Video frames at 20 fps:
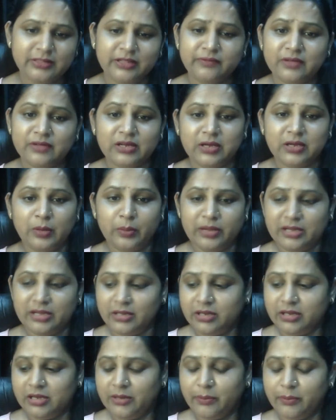They were
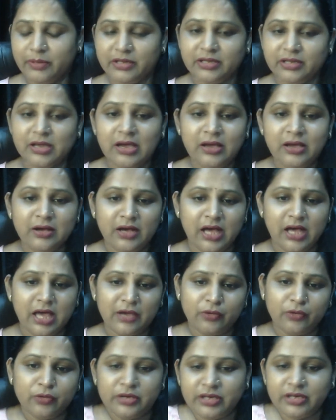commenting, but I
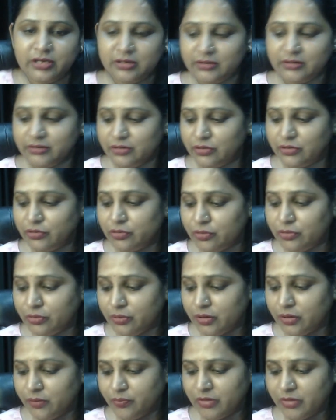couldn't,
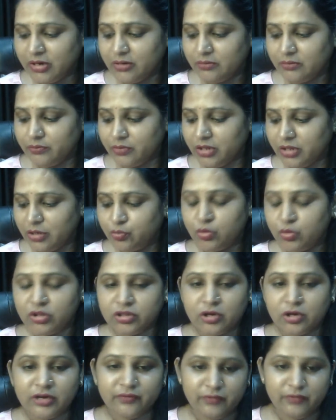it was
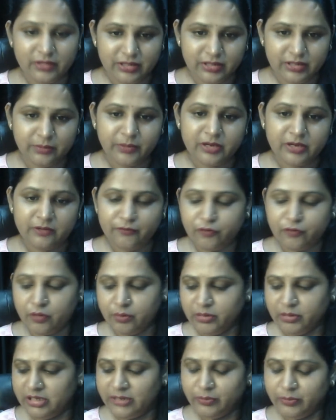not visible for
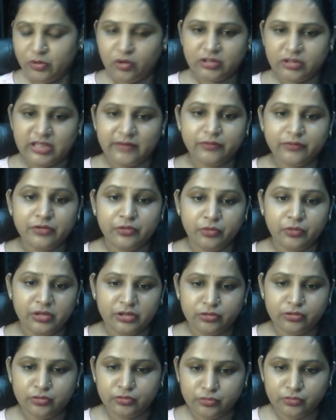me because I was
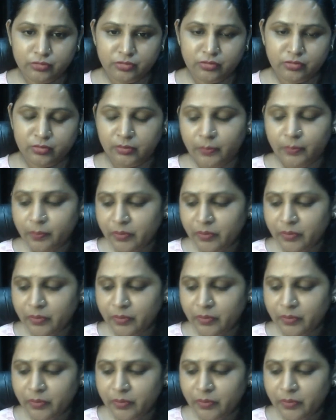doing through Zoom,